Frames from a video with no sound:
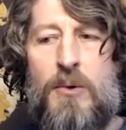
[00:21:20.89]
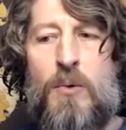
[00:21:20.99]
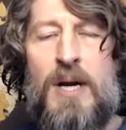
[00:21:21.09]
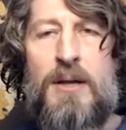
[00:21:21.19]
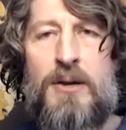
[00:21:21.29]

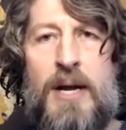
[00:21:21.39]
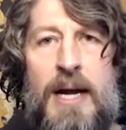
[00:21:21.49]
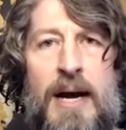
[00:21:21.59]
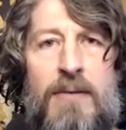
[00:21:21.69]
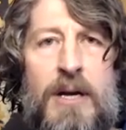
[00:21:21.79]
One other
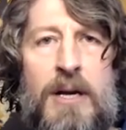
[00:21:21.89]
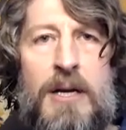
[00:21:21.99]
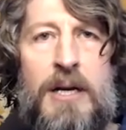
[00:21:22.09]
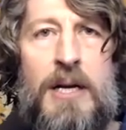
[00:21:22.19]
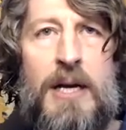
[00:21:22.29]
caveat I
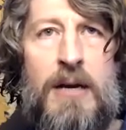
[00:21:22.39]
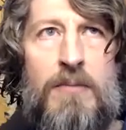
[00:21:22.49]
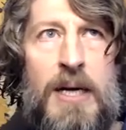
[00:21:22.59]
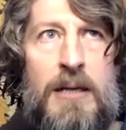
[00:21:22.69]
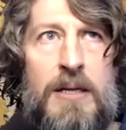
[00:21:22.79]
need to give
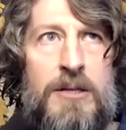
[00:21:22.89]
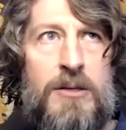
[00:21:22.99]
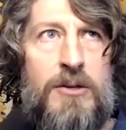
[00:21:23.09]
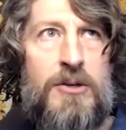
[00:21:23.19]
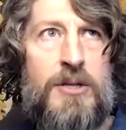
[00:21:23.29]
my
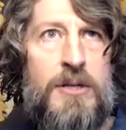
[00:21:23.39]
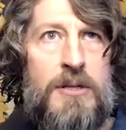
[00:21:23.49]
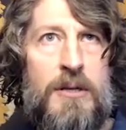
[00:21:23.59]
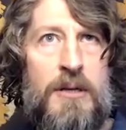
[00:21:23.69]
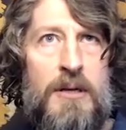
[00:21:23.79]
listeners
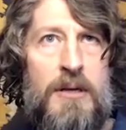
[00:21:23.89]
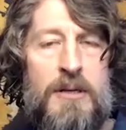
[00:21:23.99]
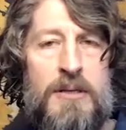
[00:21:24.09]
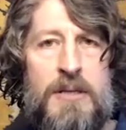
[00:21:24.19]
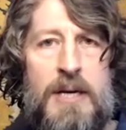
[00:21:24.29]
is,
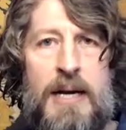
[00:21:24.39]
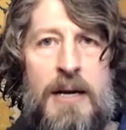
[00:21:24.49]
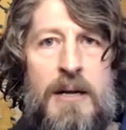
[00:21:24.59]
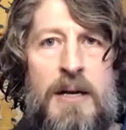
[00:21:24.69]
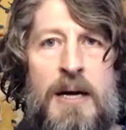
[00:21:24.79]
is
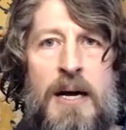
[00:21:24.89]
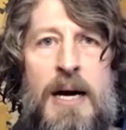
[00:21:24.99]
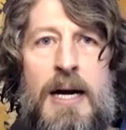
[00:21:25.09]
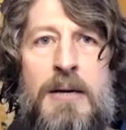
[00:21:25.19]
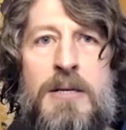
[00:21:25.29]
that
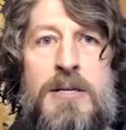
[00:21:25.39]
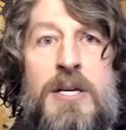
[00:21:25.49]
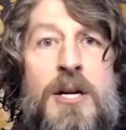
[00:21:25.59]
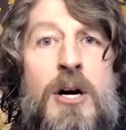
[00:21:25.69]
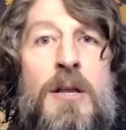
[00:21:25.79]
I
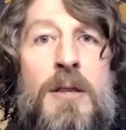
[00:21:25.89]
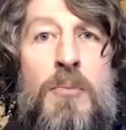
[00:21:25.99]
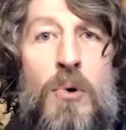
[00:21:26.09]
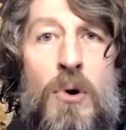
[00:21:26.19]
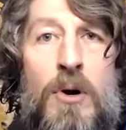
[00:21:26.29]
sit on the
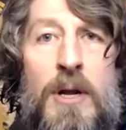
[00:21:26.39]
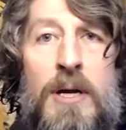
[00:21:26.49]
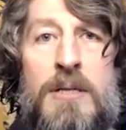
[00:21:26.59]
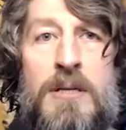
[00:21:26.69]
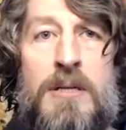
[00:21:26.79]
board
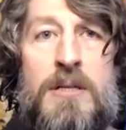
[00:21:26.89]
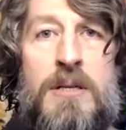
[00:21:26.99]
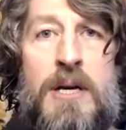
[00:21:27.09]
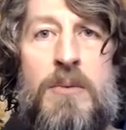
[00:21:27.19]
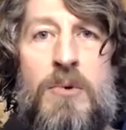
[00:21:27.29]
as a
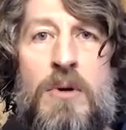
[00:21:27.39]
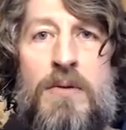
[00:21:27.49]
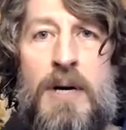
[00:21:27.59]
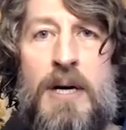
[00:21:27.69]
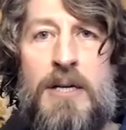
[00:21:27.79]
sustainable
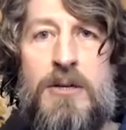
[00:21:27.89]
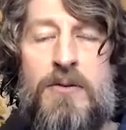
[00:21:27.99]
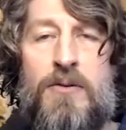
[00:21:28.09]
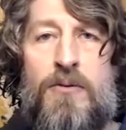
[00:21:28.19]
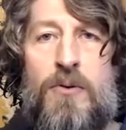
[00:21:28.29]

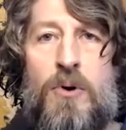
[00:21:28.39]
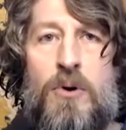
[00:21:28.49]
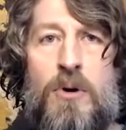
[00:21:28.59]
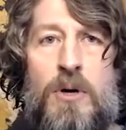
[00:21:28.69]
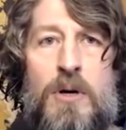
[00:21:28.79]
advisor
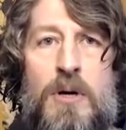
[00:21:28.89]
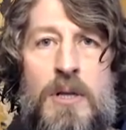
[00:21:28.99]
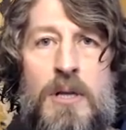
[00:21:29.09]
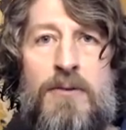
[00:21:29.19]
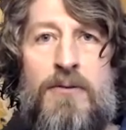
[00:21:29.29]
for uh,
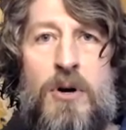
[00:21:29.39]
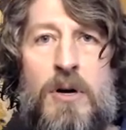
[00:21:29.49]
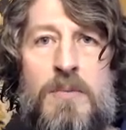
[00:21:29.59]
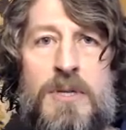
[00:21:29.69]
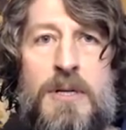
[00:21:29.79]
Aleph
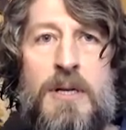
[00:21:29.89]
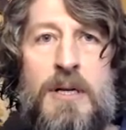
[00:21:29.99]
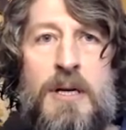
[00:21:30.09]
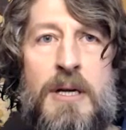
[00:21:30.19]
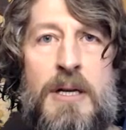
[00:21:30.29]
Farms,
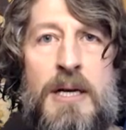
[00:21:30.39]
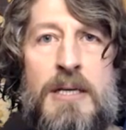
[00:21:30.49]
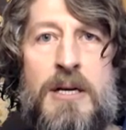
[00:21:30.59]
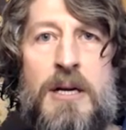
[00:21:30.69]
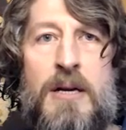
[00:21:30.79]
and, and
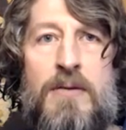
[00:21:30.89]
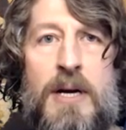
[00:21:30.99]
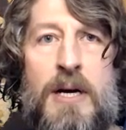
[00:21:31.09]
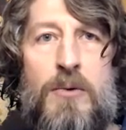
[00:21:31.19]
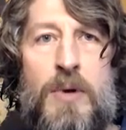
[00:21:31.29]
that's kind of
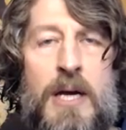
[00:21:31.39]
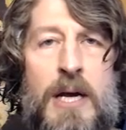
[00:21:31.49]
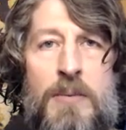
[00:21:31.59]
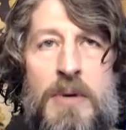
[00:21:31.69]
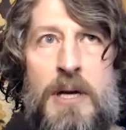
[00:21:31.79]
how we
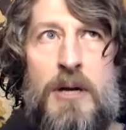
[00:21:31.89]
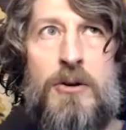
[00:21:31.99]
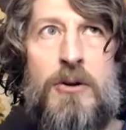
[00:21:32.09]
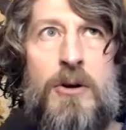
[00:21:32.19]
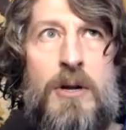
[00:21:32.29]
came
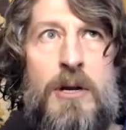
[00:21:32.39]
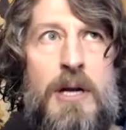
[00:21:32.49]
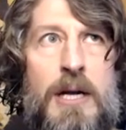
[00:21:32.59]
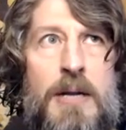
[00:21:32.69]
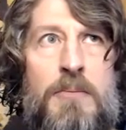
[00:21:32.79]
together and,
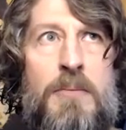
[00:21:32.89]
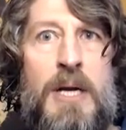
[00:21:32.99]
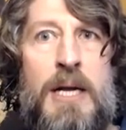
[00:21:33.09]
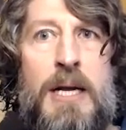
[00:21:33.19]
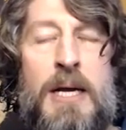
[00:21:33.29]
and
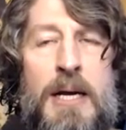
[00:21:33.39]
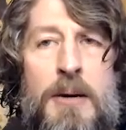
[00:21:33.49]
meet.